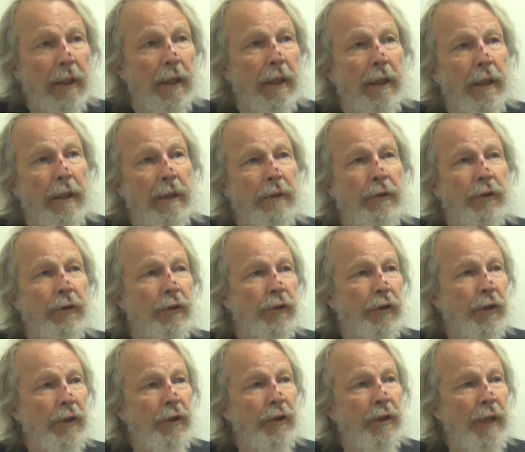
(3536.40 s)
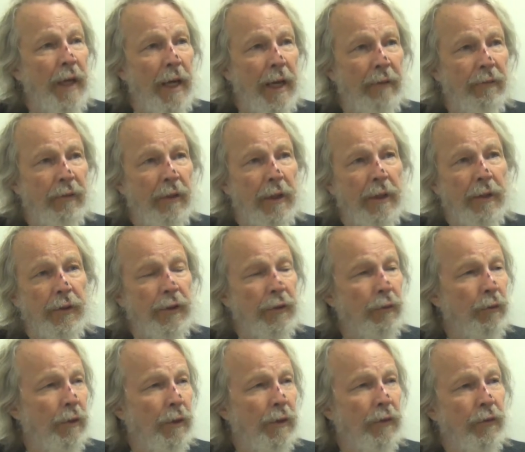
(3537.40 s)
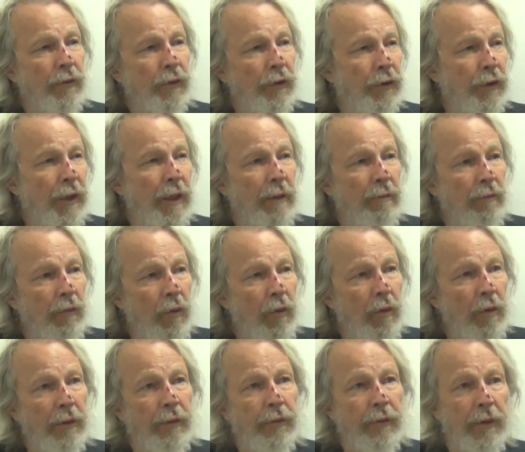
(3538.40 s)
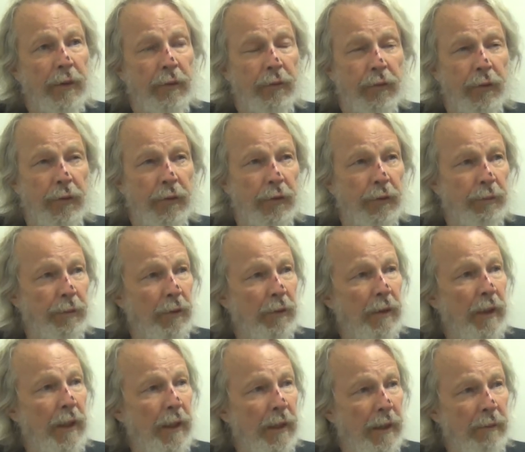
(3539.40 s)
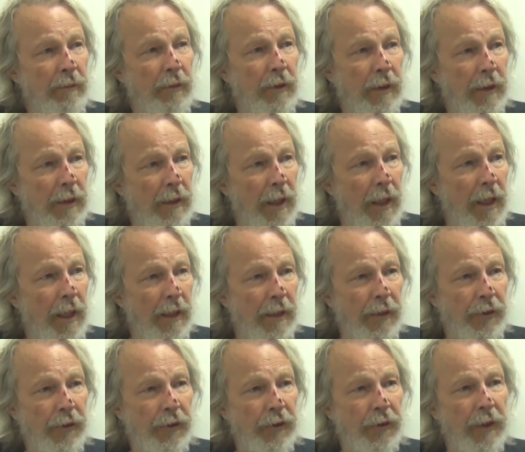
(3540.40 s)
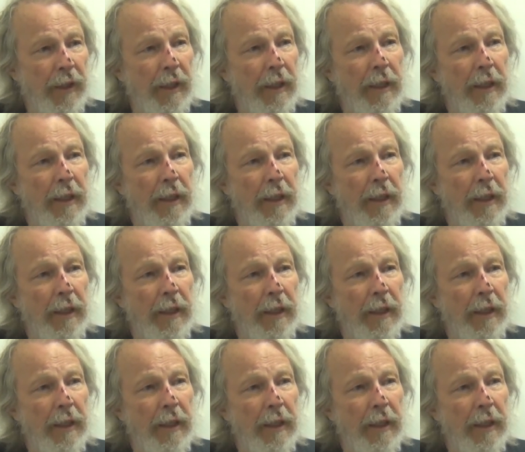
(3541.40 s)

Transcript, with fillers: Uh, so she's the navigator. She works for the state board through Spokane Community Colleges.